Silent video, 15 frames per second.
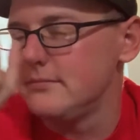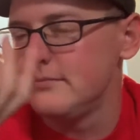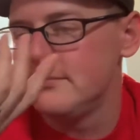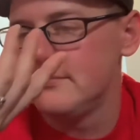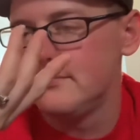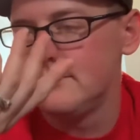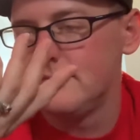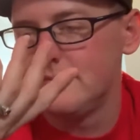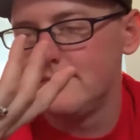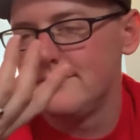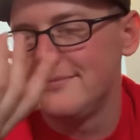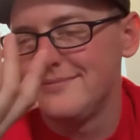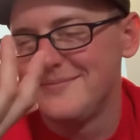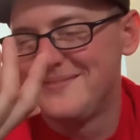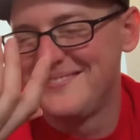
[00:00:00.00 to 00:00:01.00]

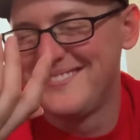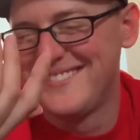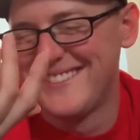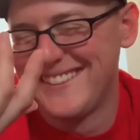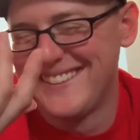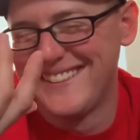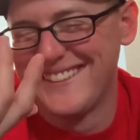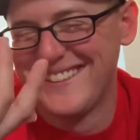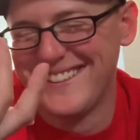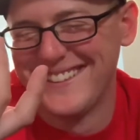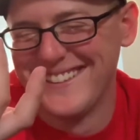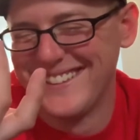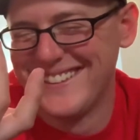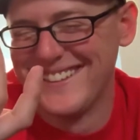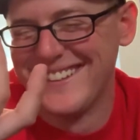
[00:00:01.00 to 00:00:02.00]

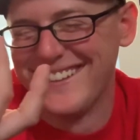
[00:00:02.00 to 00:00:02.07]
(silent)